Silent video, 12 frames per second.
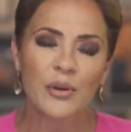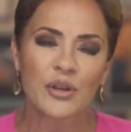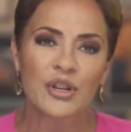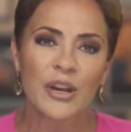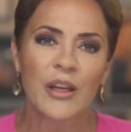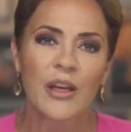
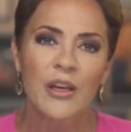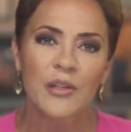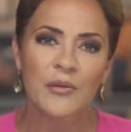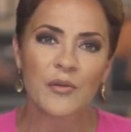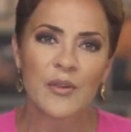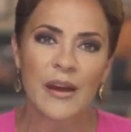pushing
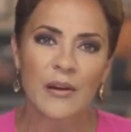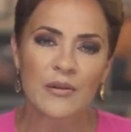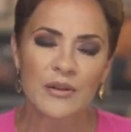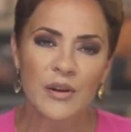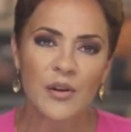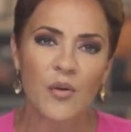through the
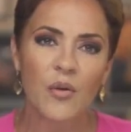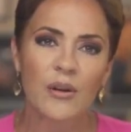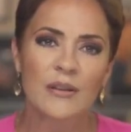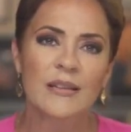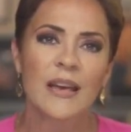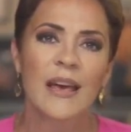Arizona
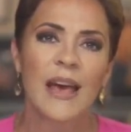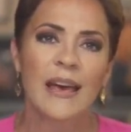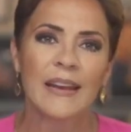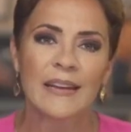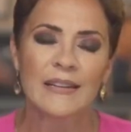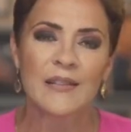courts
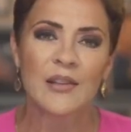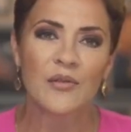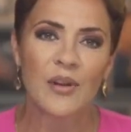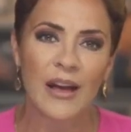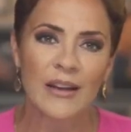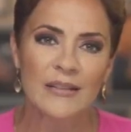and into the
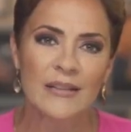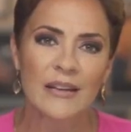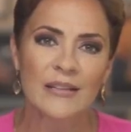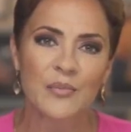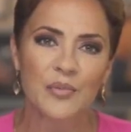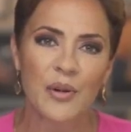United
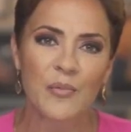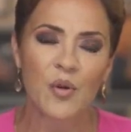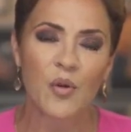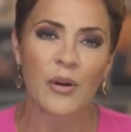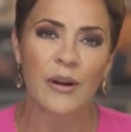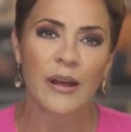States Supreme
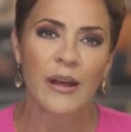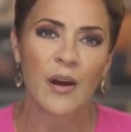Court.